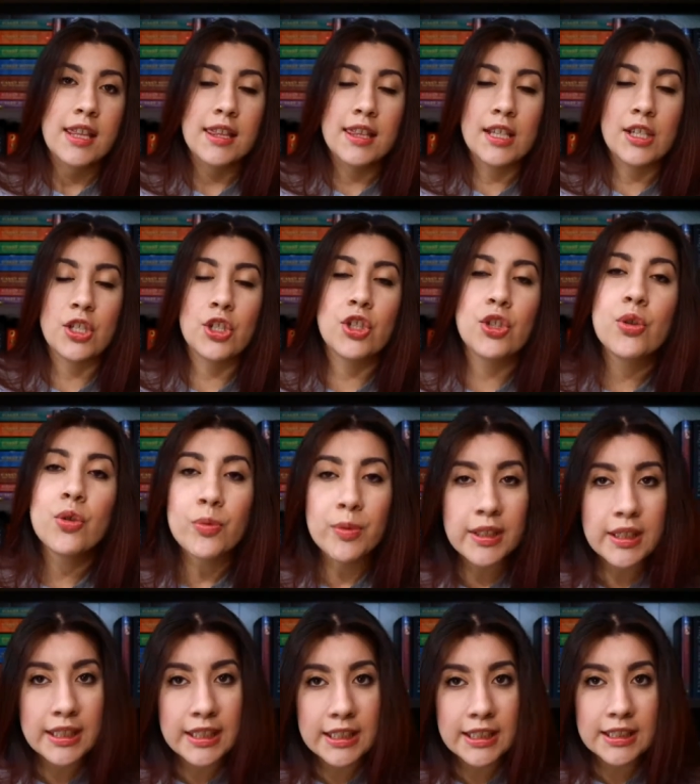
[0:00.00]
the new
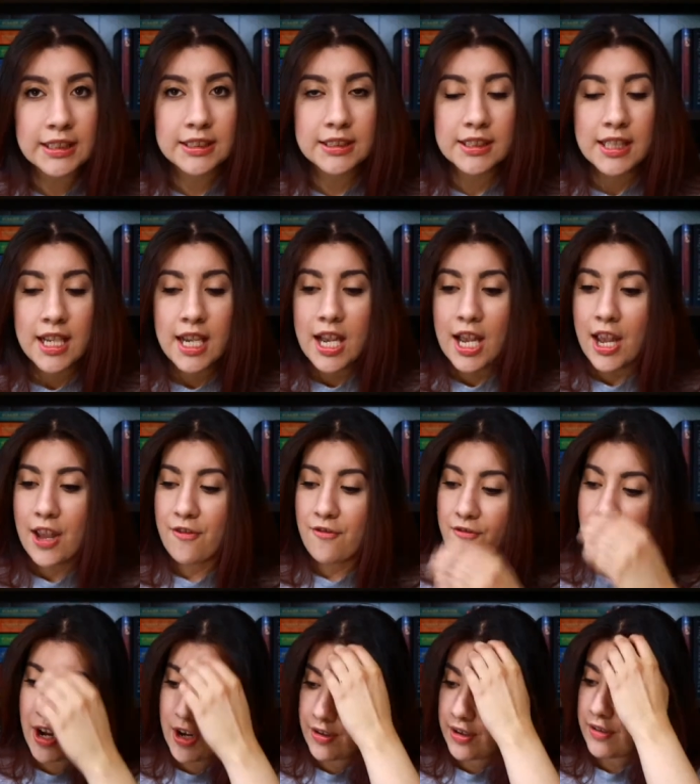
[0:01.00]
release, a
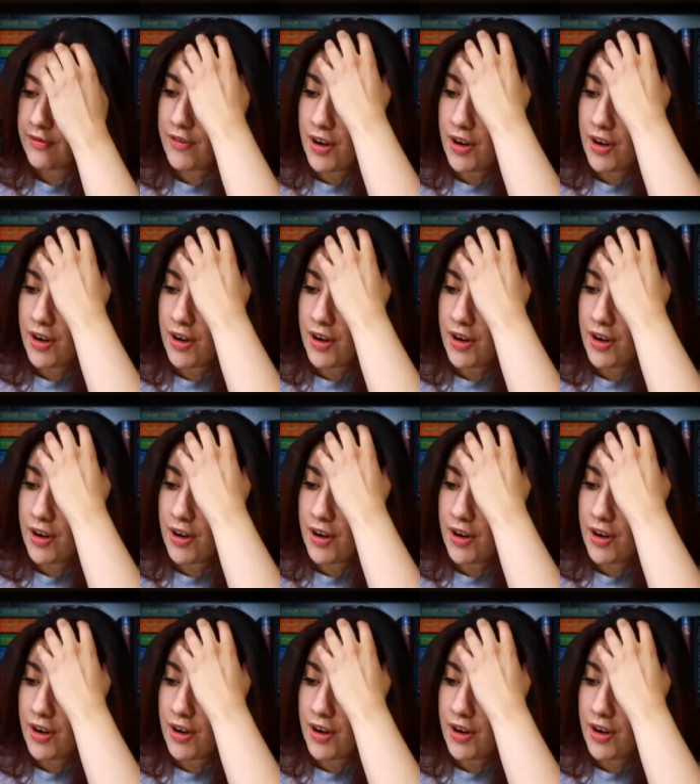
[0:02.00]
very,